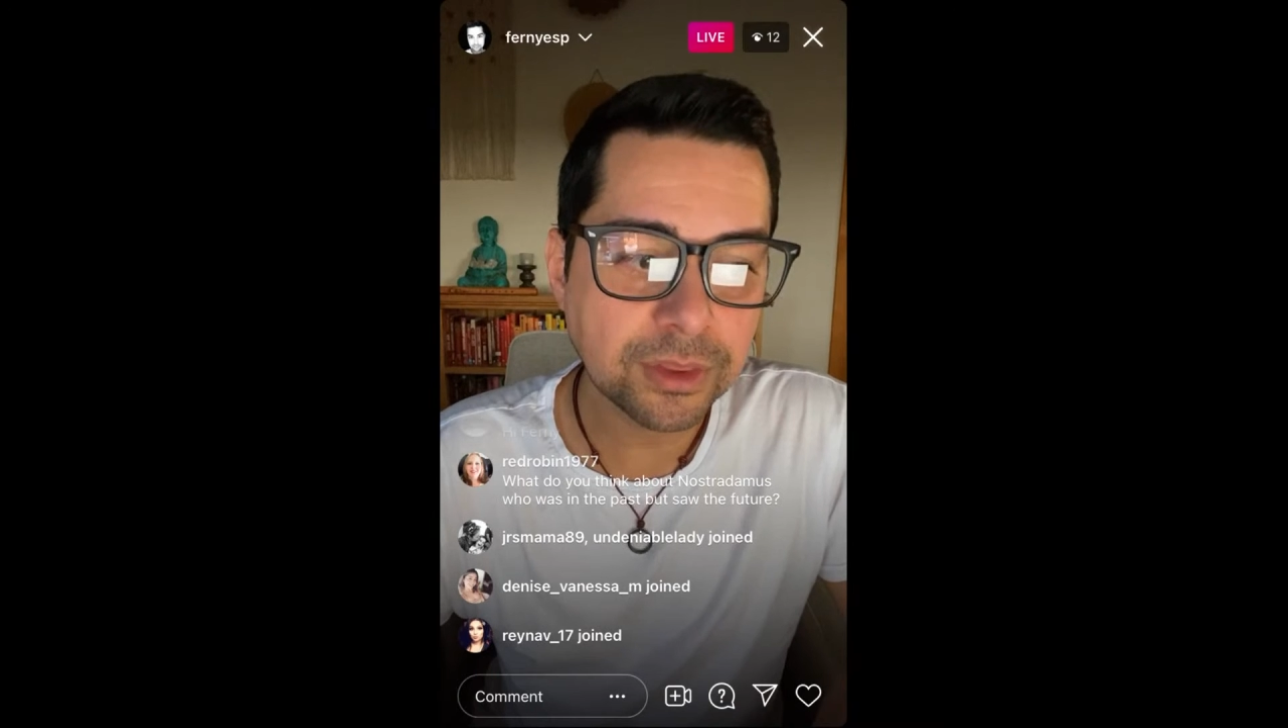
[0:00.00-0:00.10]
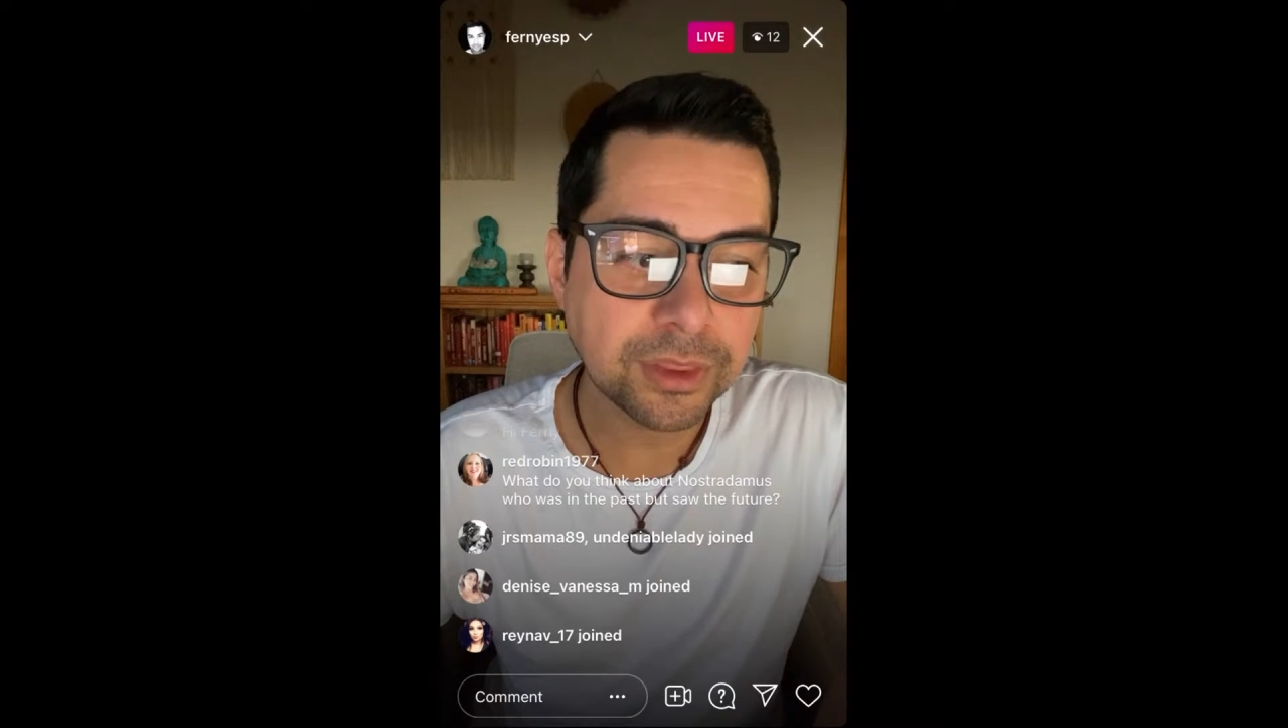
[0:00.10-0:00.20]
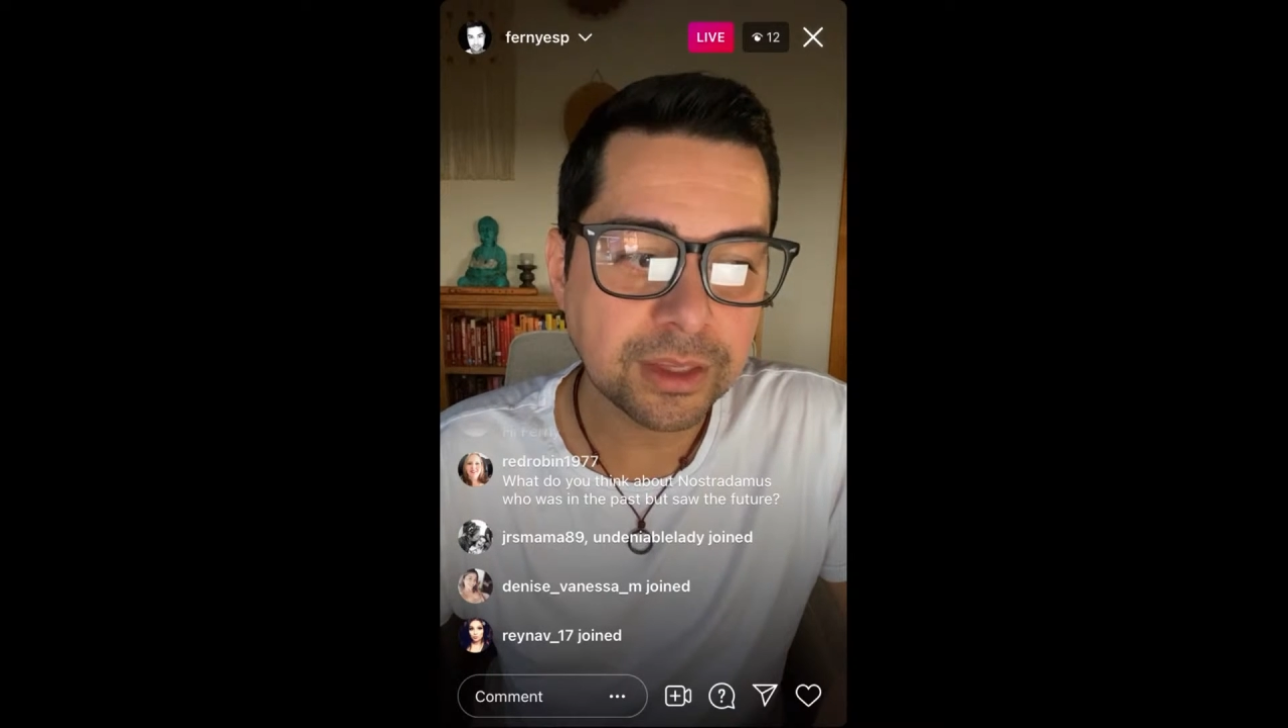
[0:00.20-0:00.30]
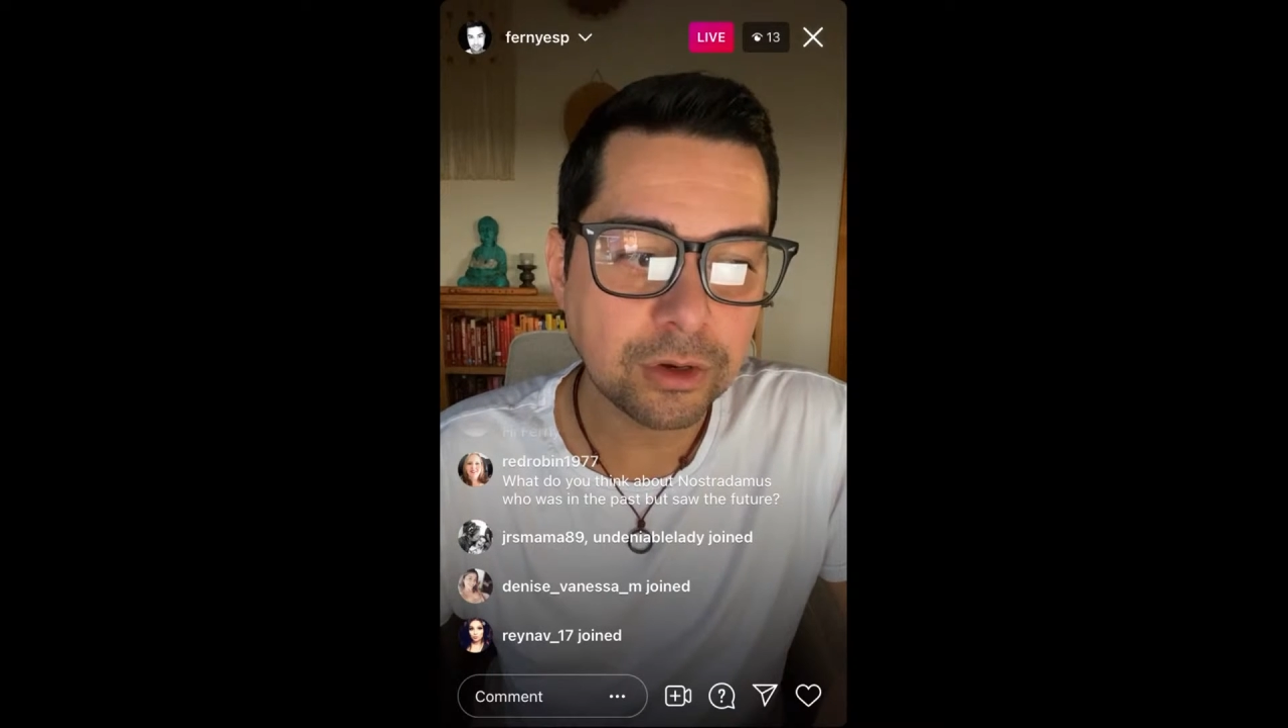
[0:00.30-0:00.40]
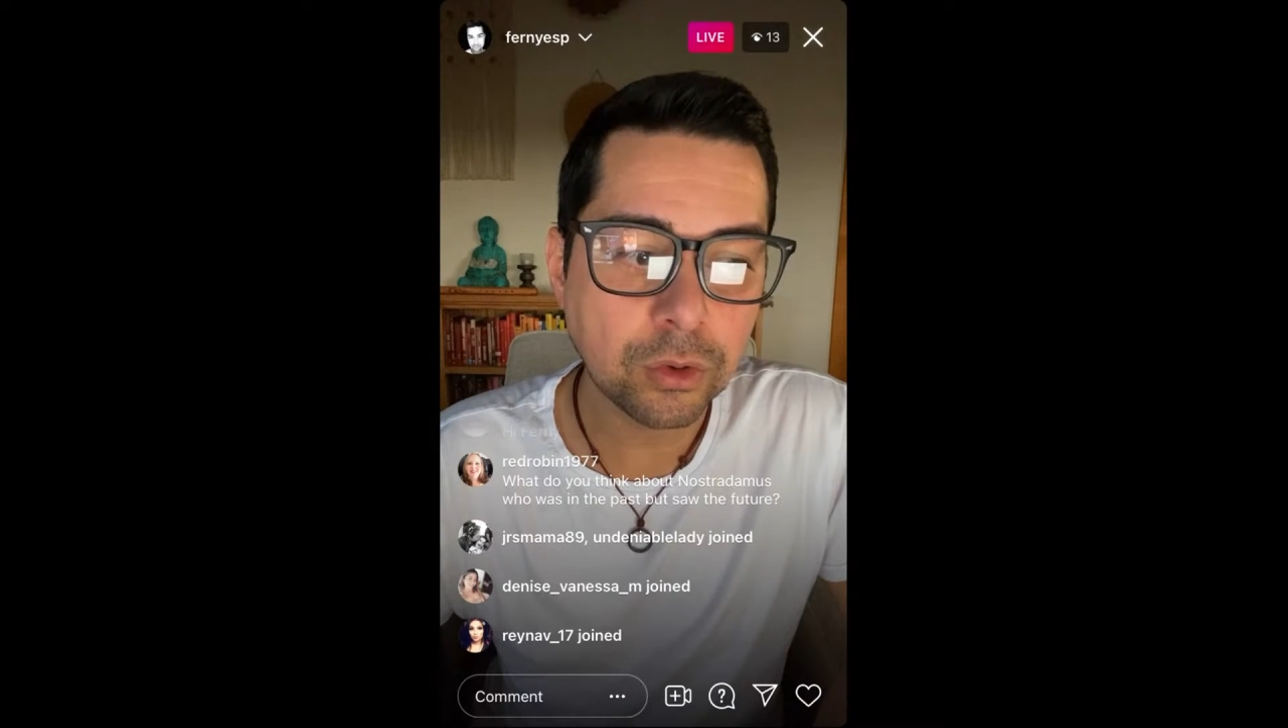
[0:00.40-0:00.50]

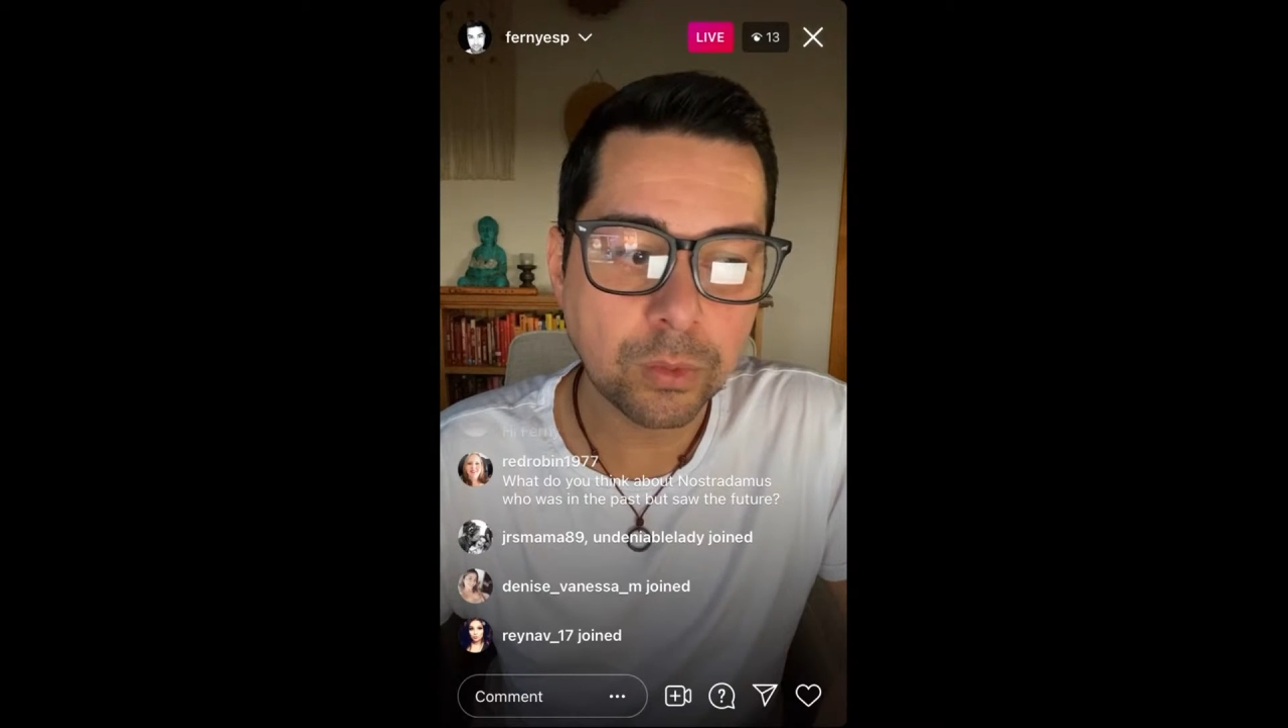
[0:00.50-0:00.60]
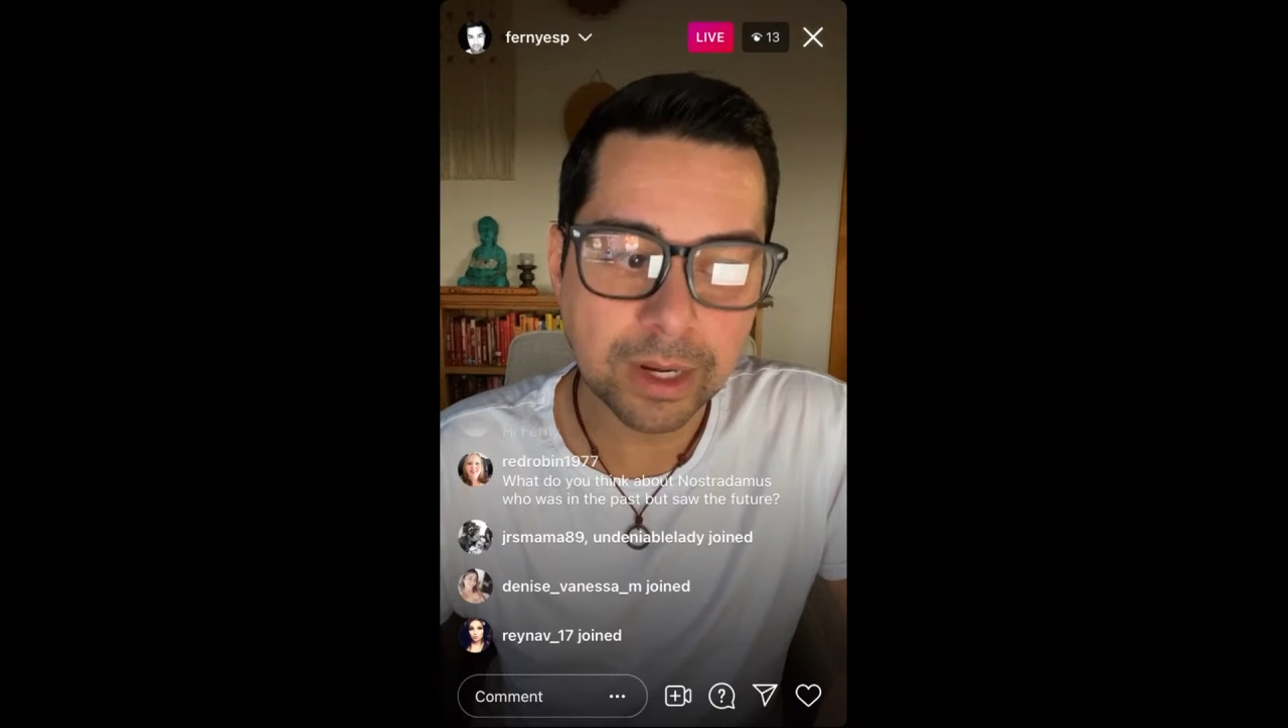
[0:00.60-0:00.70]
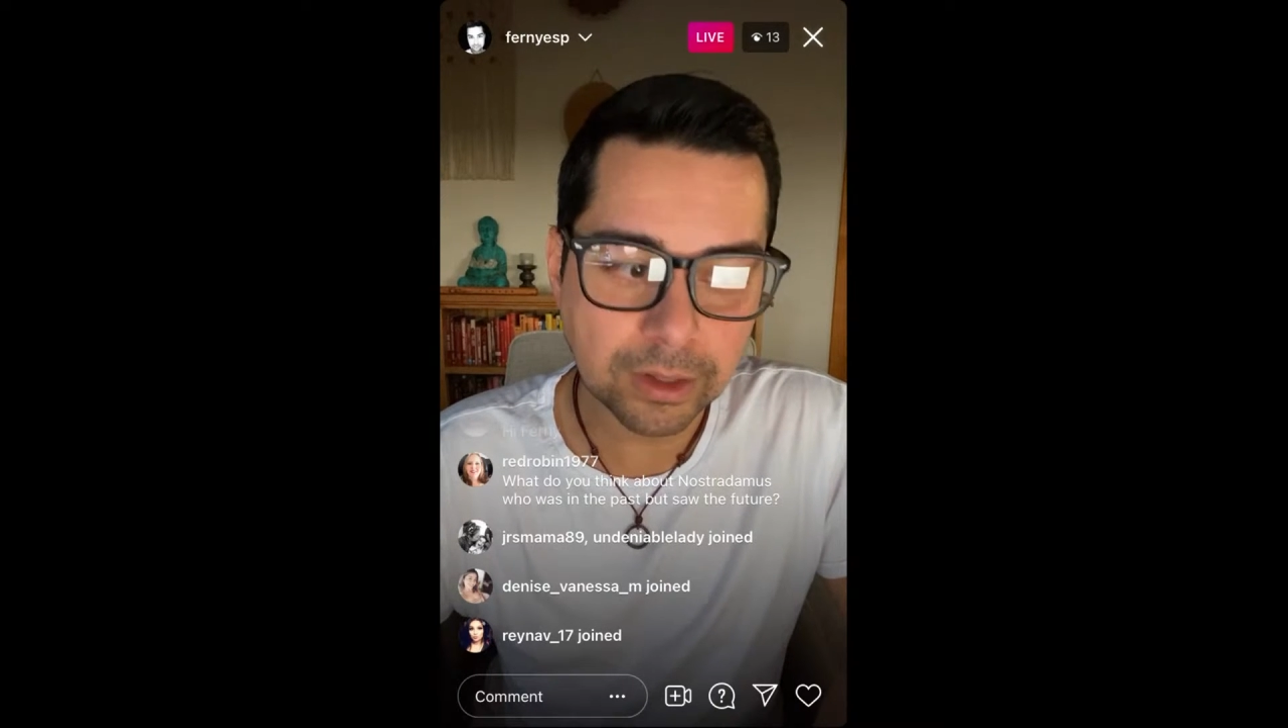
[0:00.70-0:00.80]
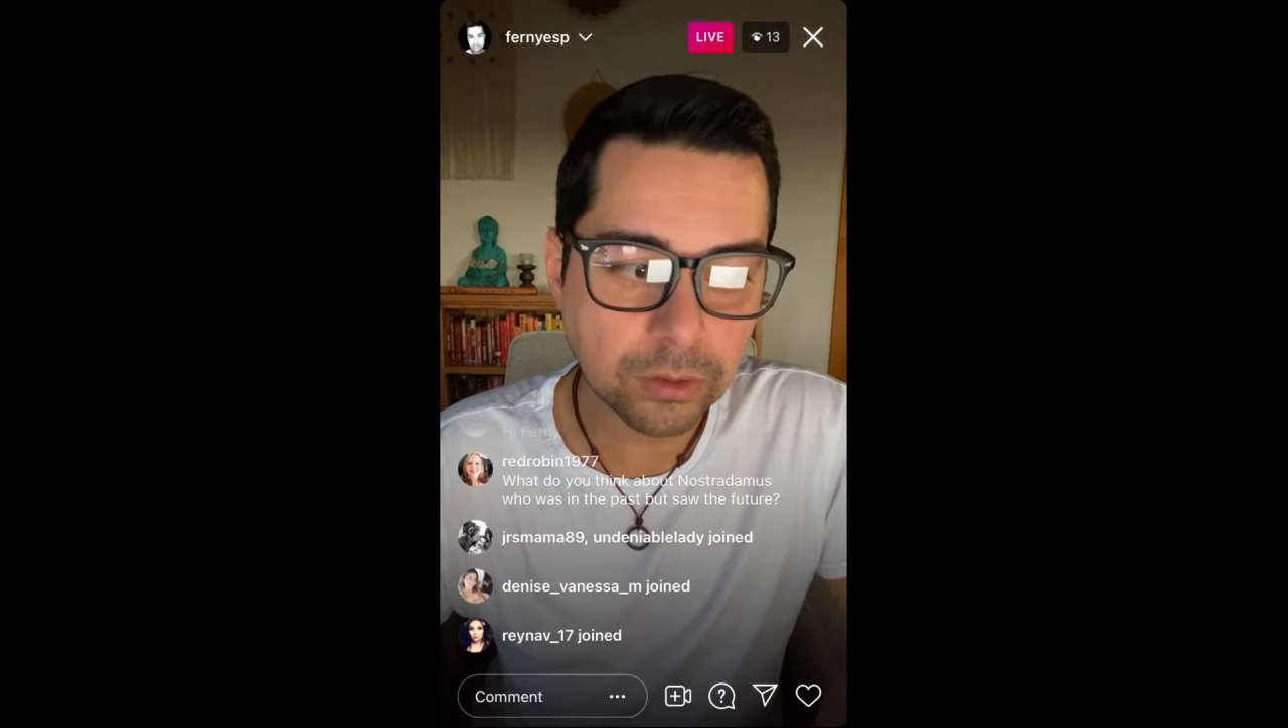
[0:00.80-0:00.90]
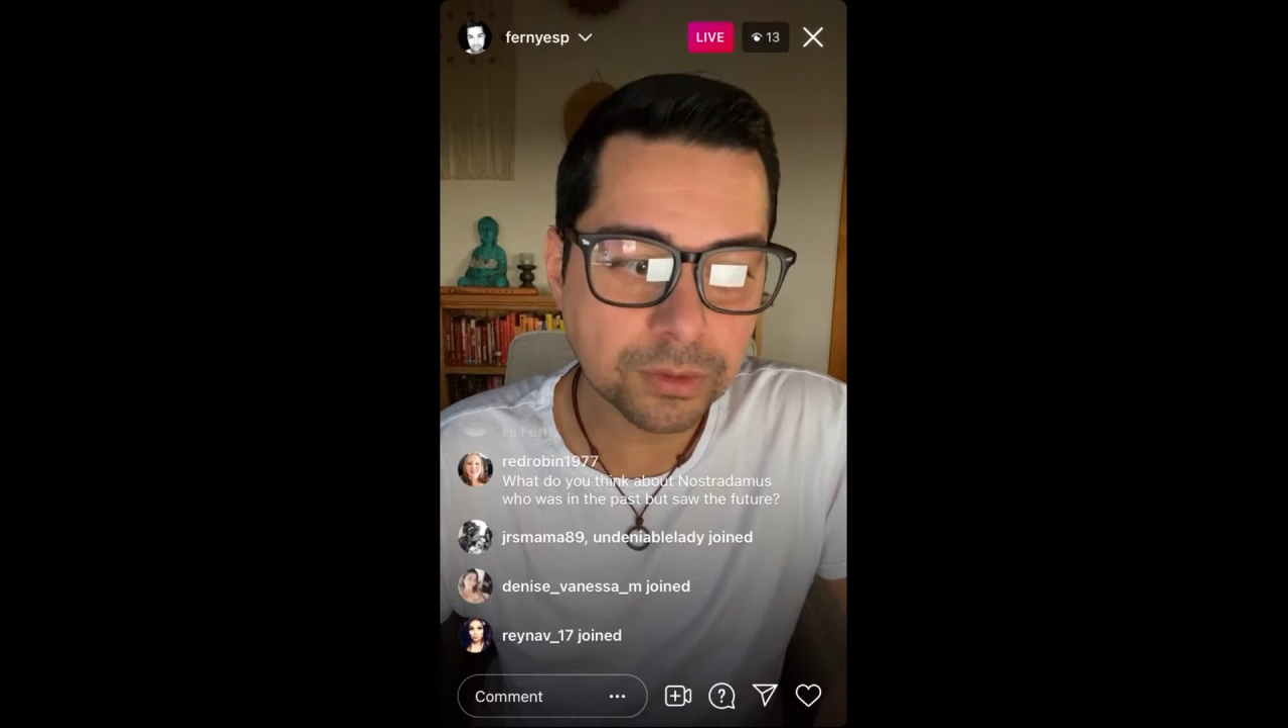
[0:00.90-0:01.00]

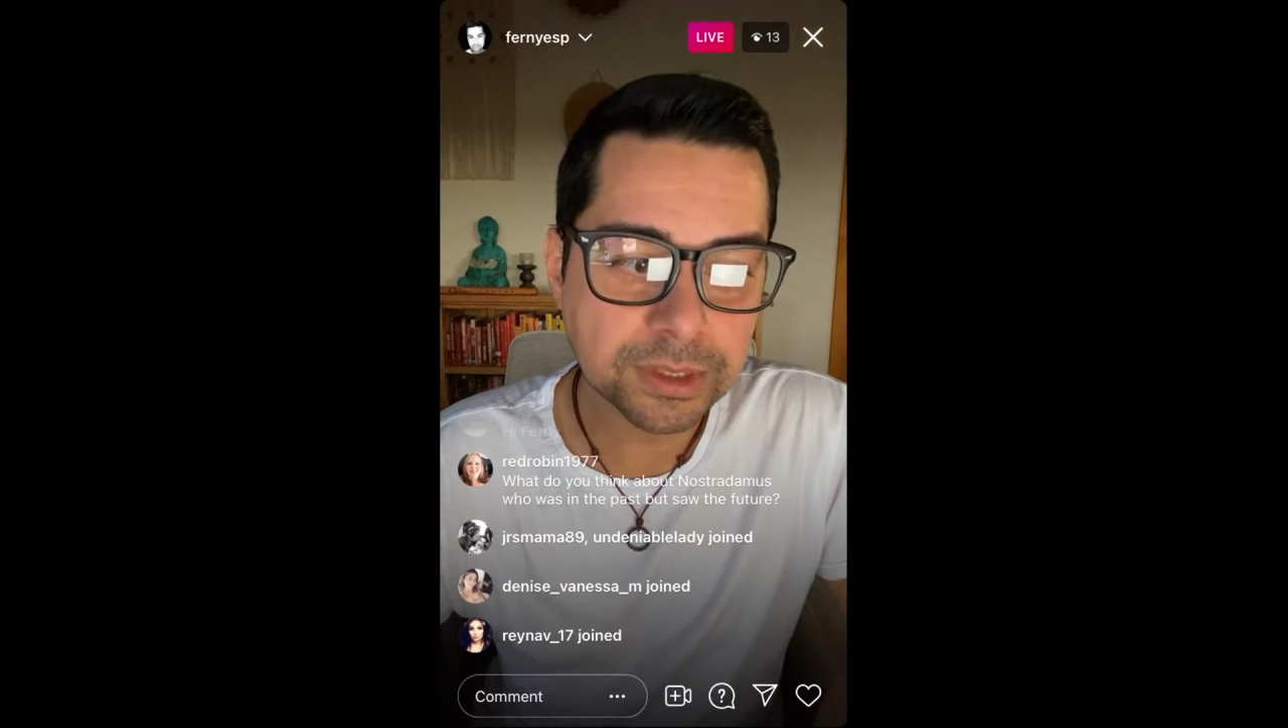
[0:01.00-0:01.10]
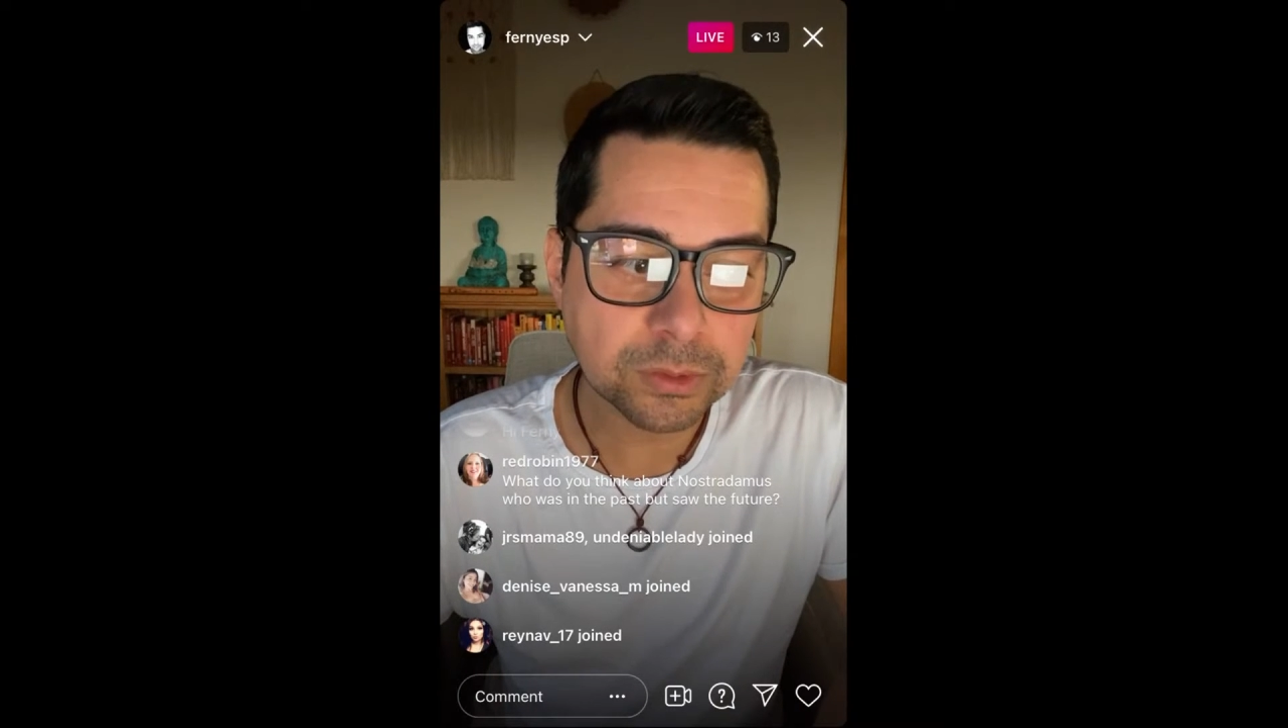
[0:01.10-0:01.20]
theoretical